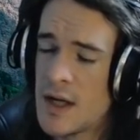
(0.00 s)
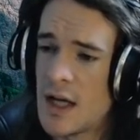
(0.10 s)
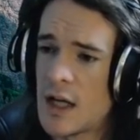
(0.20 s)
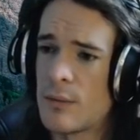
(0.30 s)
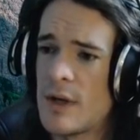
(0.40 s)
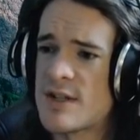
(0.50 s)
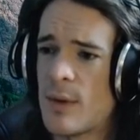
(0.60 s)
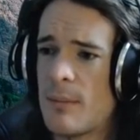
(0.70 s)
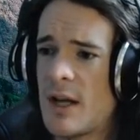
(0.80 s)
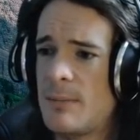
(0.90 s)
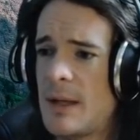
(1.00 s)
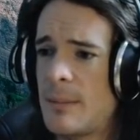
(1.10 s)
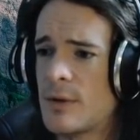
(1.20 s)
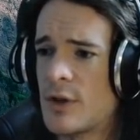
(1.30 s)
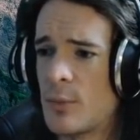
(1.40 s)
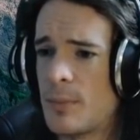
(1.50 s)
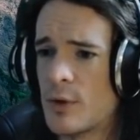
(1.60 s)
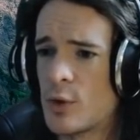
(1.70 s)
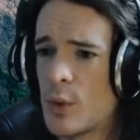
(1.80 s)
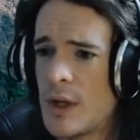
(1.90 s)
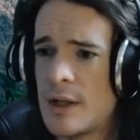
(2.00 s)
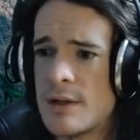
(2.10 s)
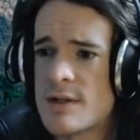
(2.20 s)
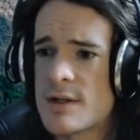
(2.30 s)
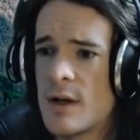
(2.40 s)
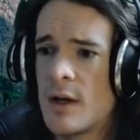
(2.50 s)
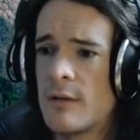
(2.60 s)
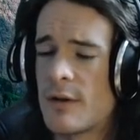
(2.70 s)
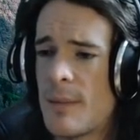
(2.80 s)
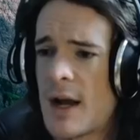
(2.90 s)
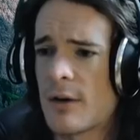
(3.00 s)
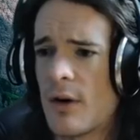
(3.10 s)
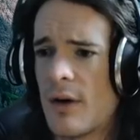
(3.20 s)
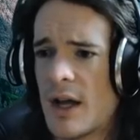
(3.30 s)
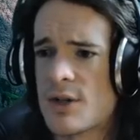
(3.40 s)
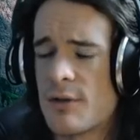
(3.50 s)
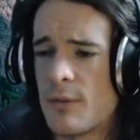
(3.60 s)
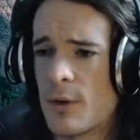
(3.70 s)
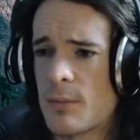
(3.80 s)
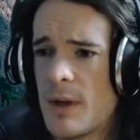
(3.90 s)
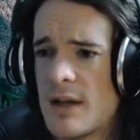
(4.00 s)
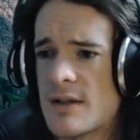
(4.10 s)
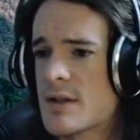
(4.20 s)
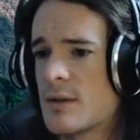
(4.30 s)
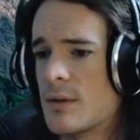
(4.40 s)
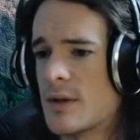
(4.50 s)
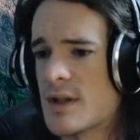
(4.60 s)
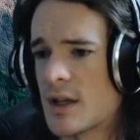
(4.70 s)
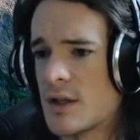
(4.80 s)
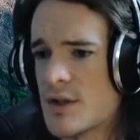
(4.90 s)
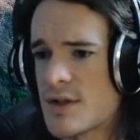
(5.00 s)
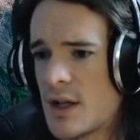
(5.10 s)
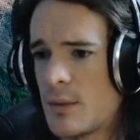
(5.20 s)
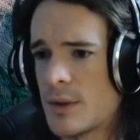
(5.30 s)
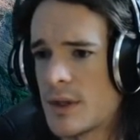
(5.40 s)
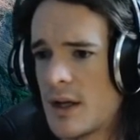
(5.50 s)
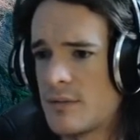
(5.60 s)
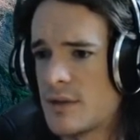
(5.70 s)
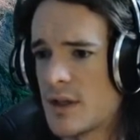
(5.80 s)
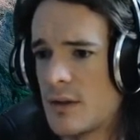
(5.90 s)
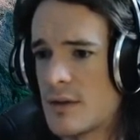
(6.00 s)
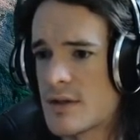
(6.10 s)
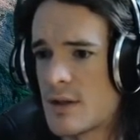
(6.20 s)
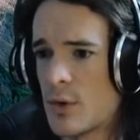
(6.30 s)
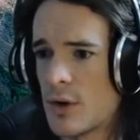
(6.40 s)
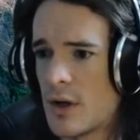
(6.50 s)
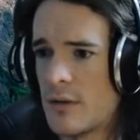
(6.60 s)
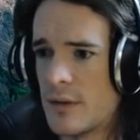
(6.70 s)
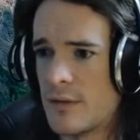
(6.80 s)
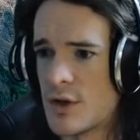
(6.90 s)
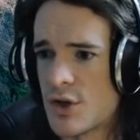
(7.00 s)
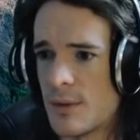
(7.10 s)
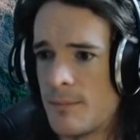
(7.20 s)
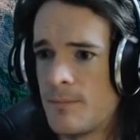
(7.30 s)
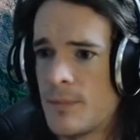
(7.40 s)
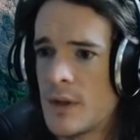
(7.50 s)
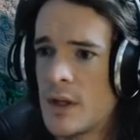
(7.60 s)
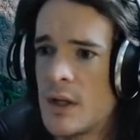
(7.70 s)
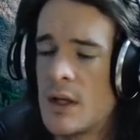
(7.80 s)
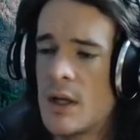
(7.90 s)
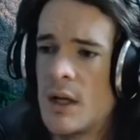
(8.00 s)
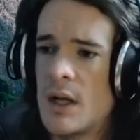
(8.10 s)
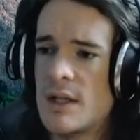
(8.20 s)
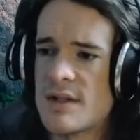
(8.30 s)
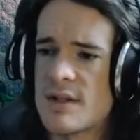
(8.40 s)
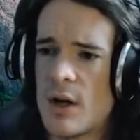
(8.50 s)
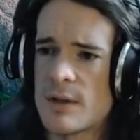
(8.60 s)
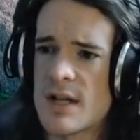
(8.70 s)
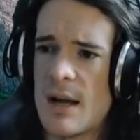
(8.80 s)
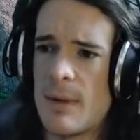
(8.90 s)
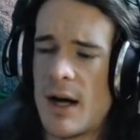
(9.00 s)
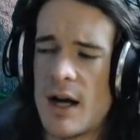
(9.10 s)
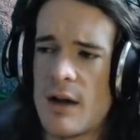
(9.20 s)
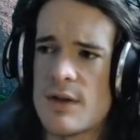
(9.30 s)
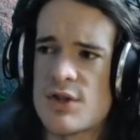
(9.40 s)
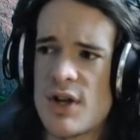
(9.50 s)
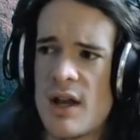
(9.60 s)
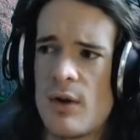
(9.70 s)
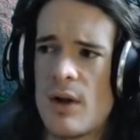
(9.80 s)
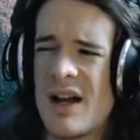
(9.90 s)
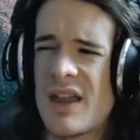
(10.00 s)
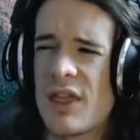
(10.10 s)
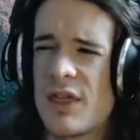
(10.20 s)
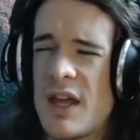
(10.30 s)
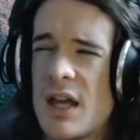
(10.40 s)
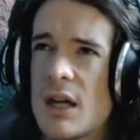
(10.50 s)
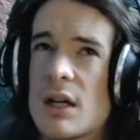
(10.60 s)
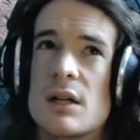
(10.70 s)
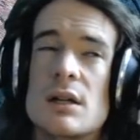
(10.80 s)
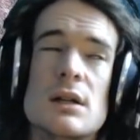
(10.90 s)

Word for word: Any reason why many people don't build queens for macro hatch or 4th base? Well, it's like I just said with the hive tech units, they're more larva efficient. Is this an all-time high on this channel? I think